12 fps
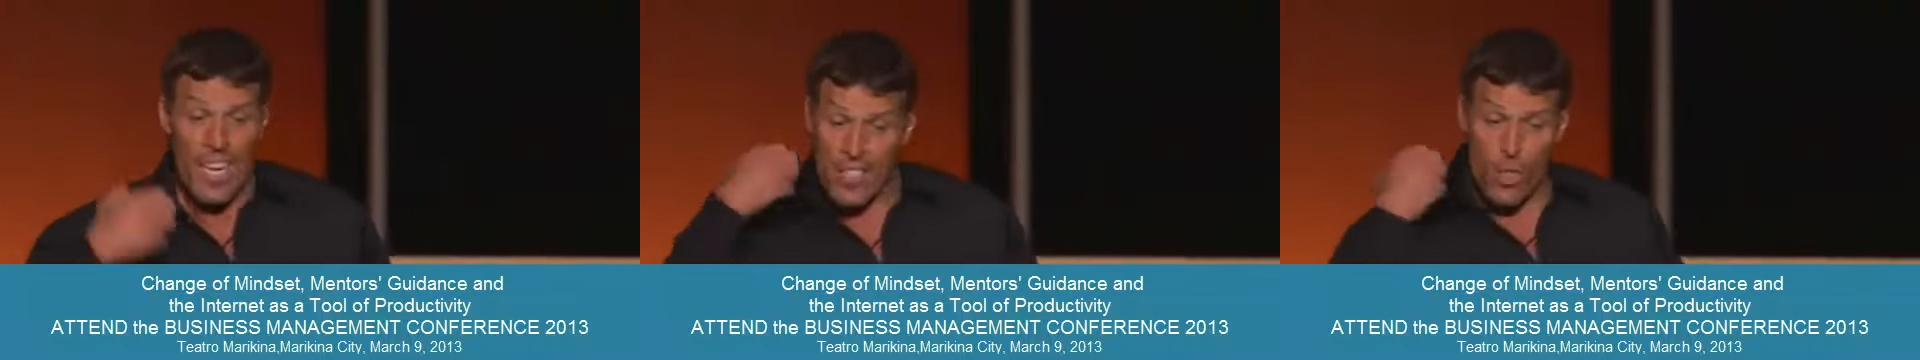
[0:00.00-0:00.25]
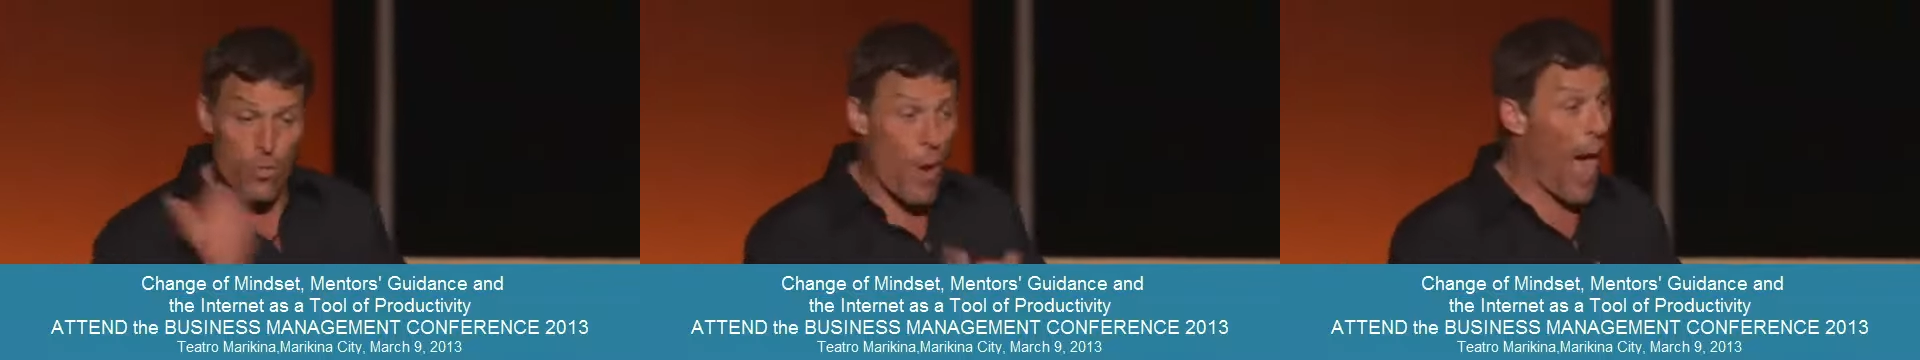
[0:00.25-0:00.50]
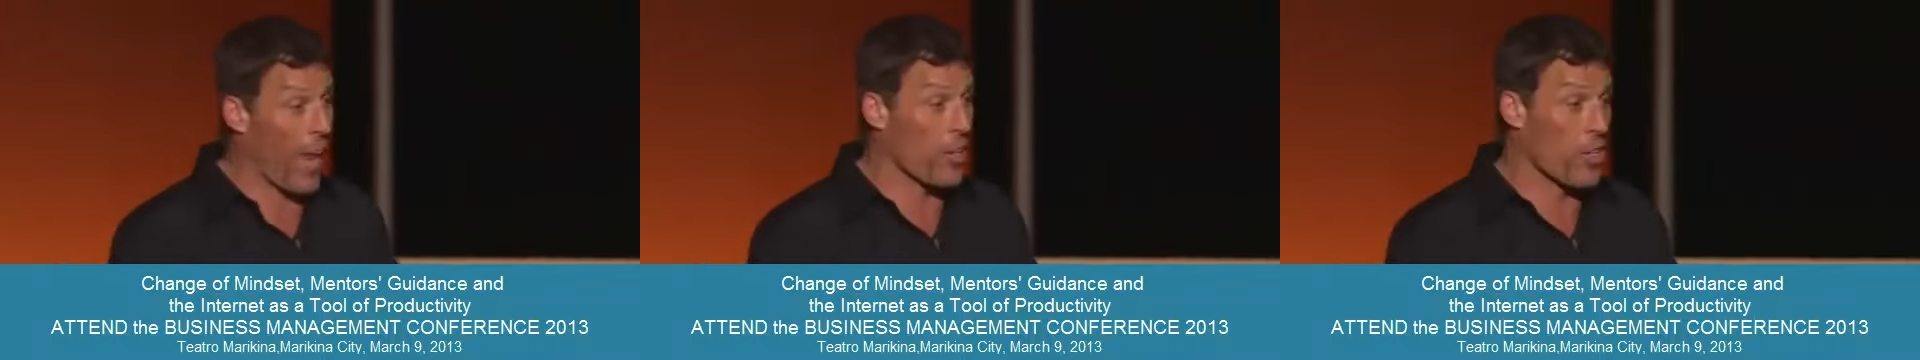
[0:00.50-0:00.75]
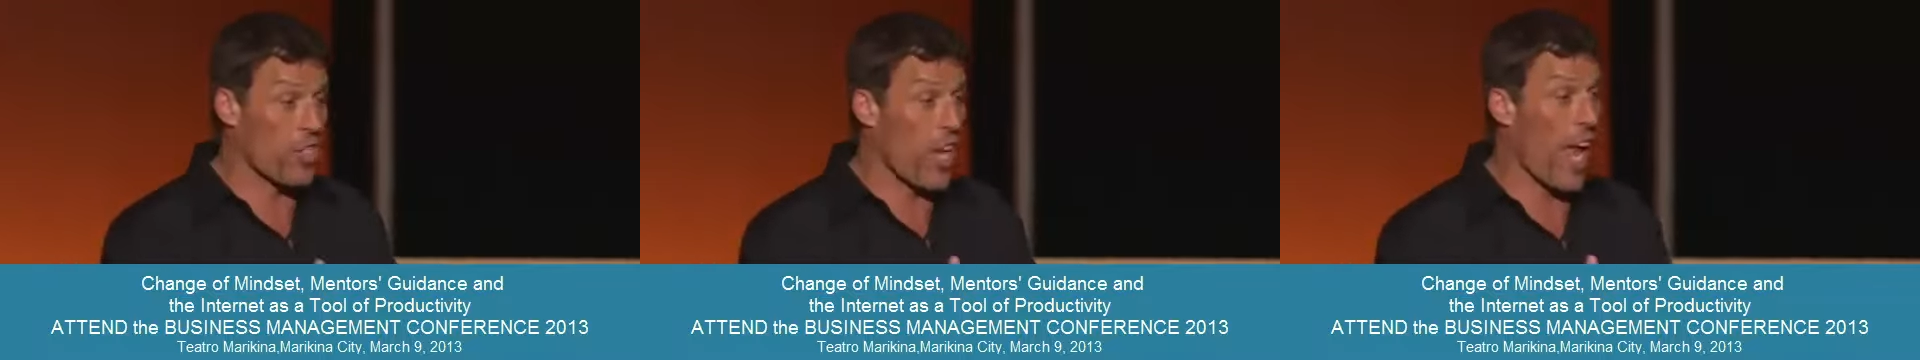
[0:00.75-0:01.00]
is a
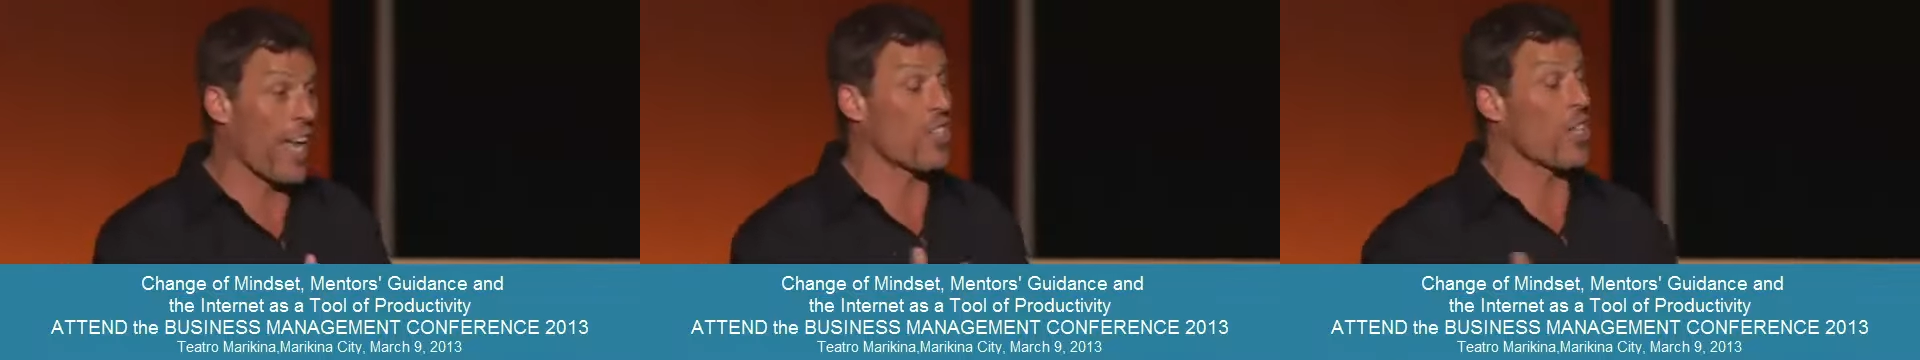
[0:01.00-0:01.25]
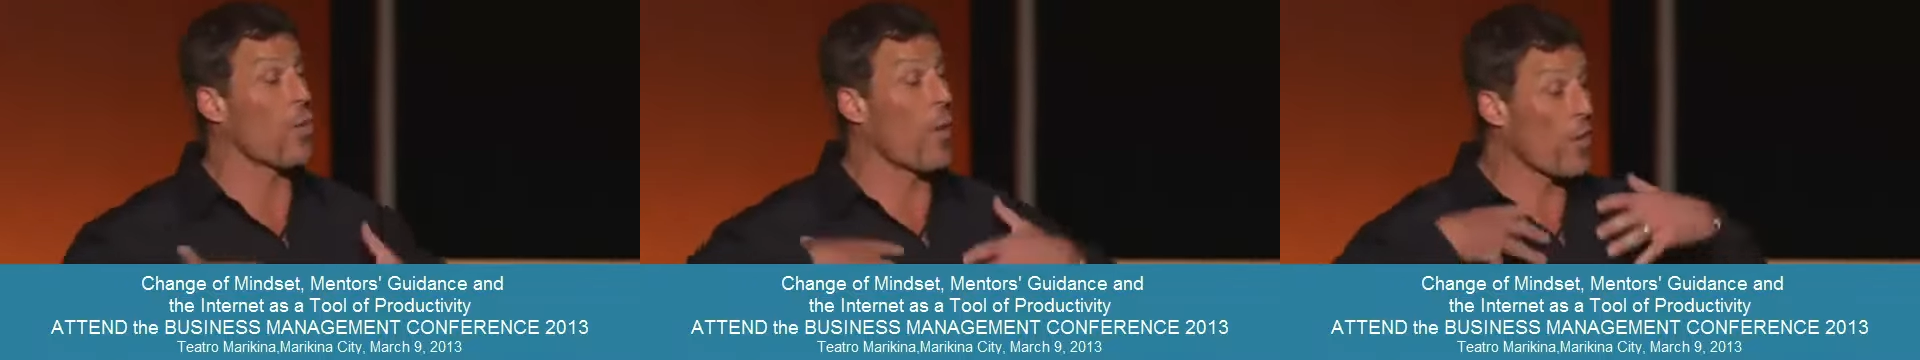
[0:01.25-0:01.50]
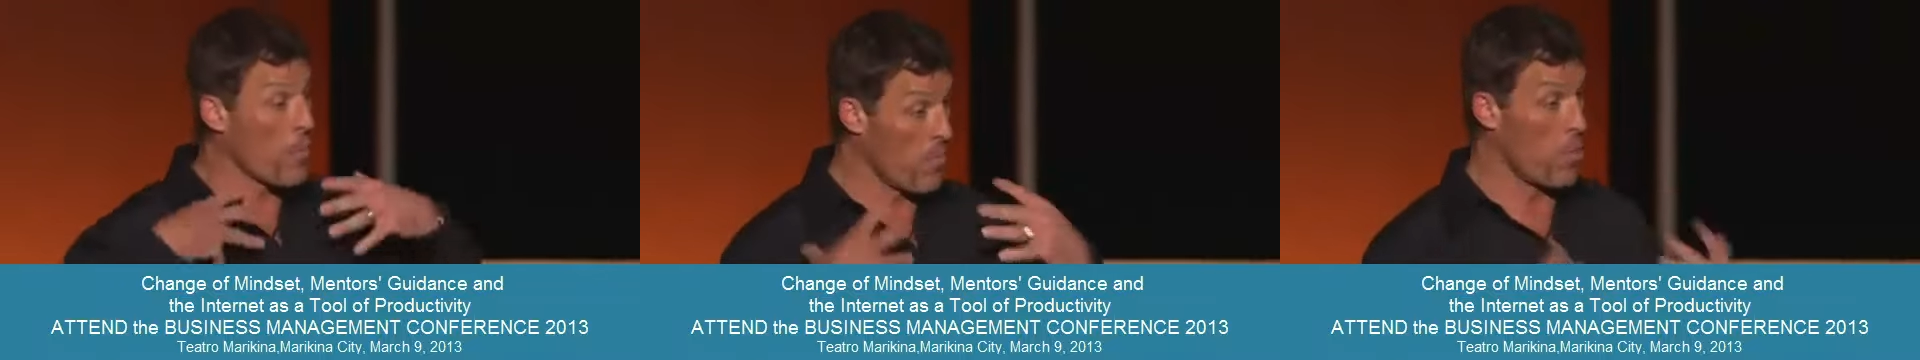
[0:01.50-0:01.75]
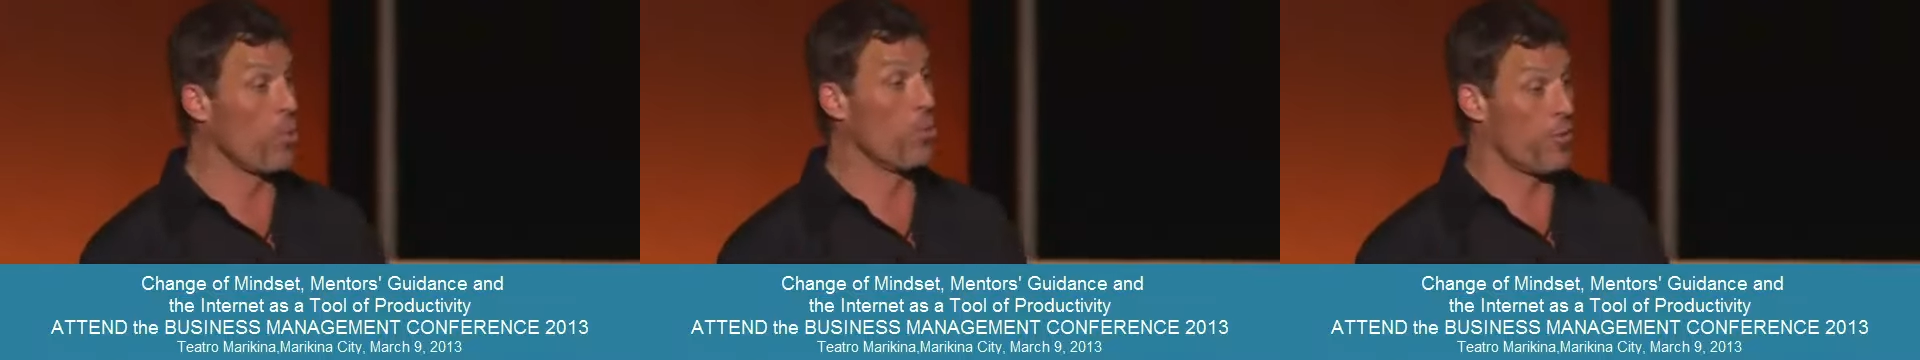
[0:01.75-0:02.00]
radical change in the way you
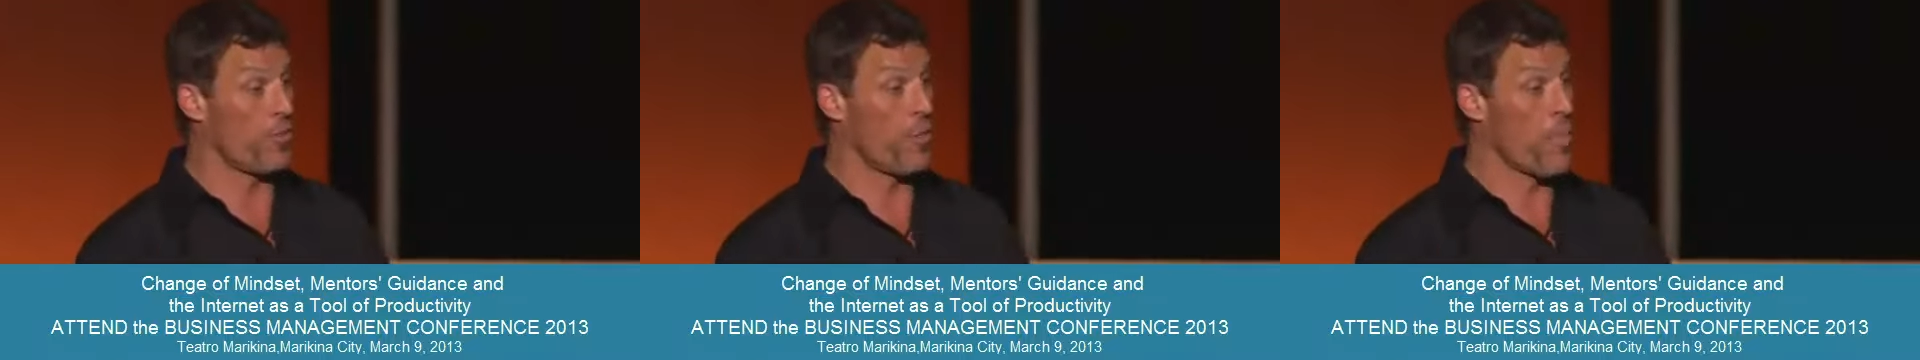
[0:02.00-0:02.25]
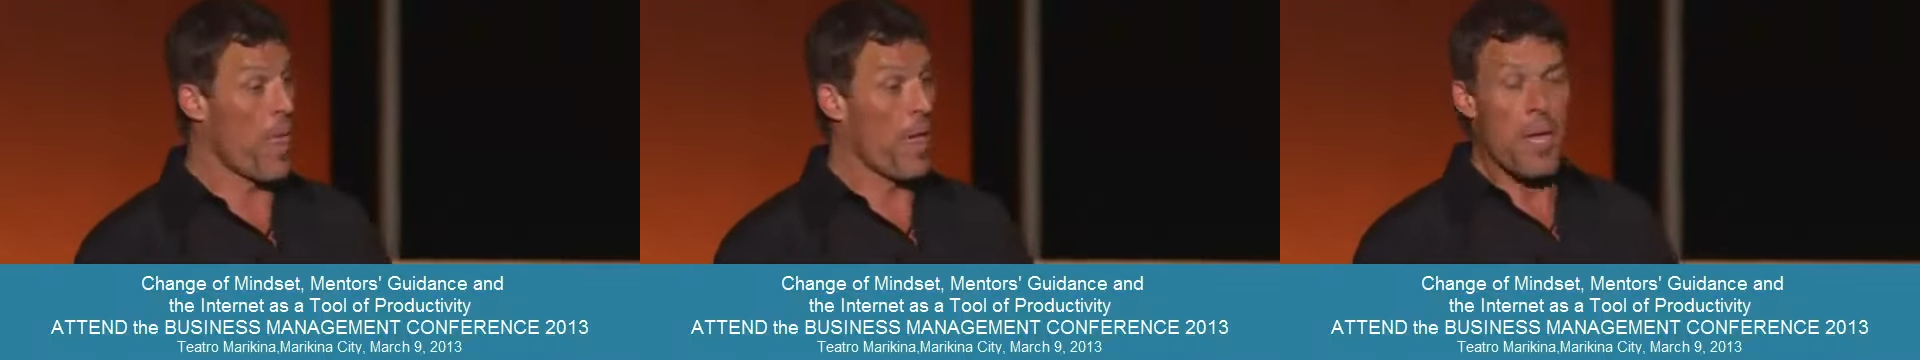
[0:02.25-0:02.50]
move.